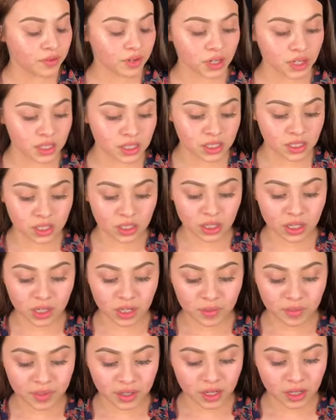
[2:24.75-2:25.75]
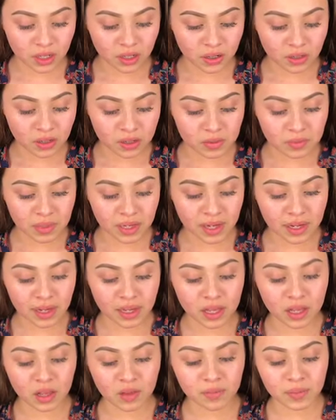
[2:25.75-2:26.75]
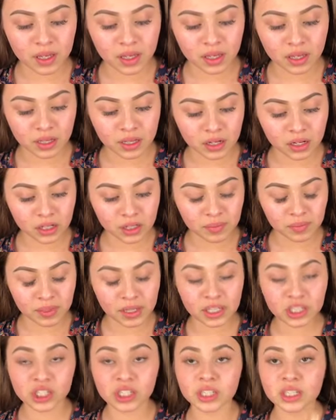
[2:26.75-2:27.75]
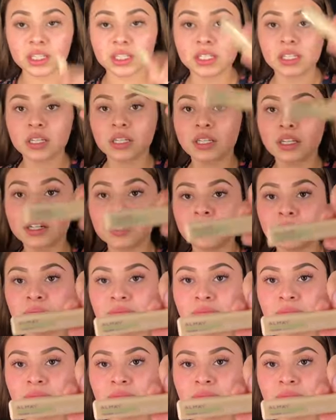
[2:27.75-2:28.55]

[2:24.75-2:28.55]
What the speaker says: For concealer, I'm gonna use my Almay Clear Complexion Concealer